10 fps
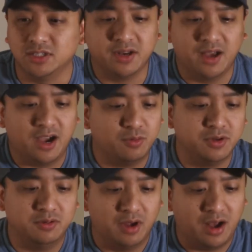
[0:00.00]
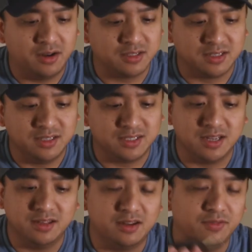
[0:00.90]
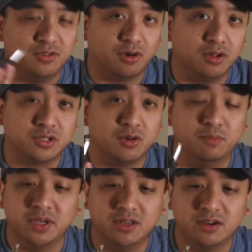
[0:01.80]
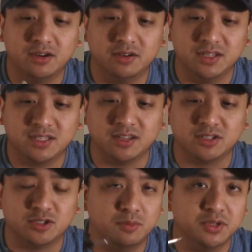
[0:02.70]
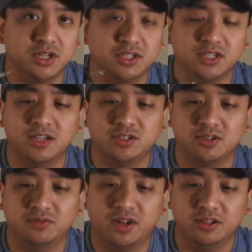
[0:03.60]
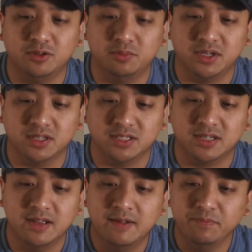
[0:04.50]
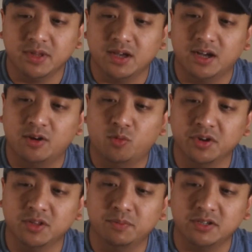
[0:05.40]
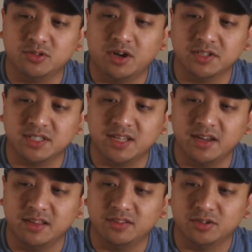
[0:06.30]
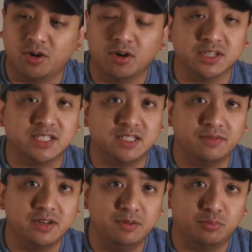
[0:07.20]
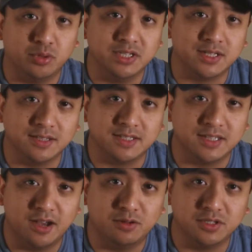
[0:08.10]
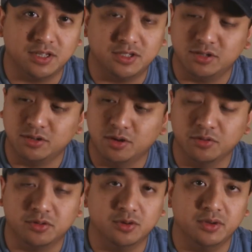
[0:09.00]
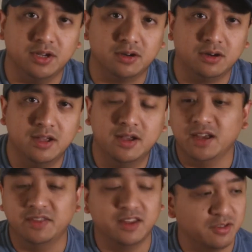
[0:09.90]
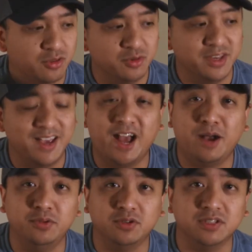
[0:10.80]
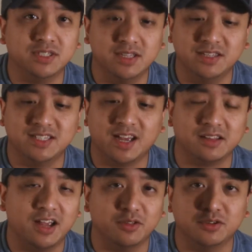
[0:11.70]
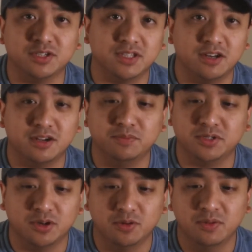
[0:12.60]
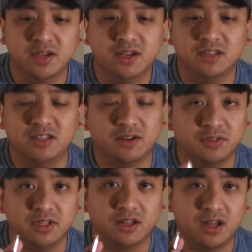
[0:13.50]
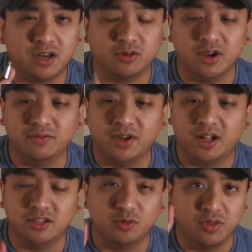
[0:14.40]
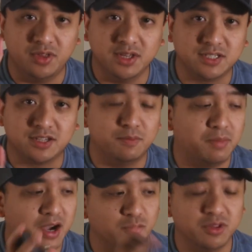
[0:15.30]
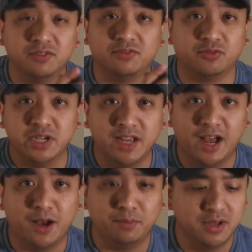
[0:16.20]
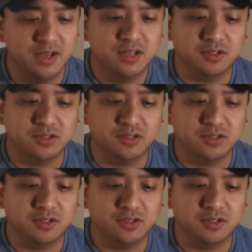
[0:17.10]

But I would honestly say that if you're also a beginner, this has so much educational value because one of the big draws is that there are 70 preset sounds that you can go through here, and then through the app you can see exactly how they're set up. So definitely a lot of great value with this combined with the free app.